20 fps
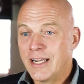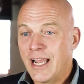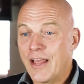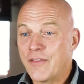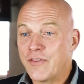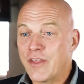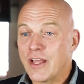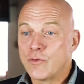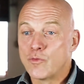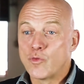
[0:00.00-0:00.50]

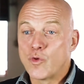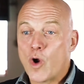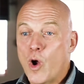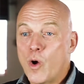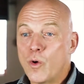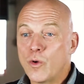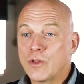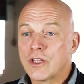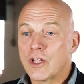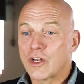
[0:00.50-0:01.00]
and then
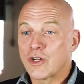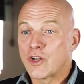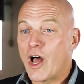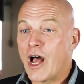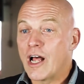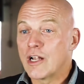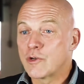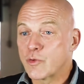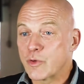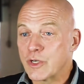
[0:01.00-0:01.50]
rode the
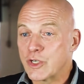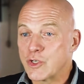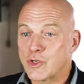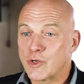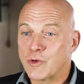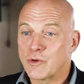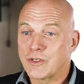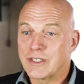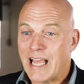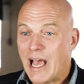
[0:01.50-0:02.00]
laundry
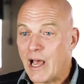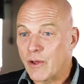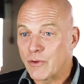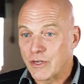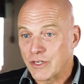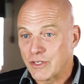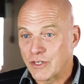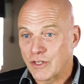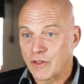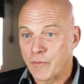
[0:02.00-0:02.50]
chute down
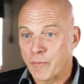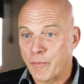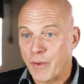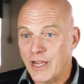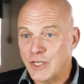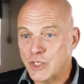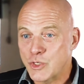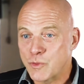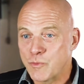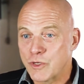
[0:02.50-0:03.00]
into the
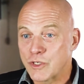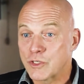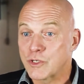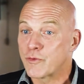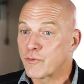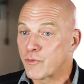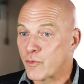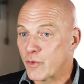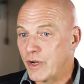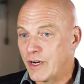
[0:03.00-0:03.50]
basement to
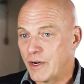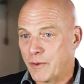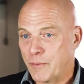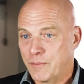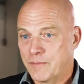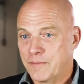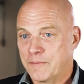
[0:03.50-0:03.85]
freedom.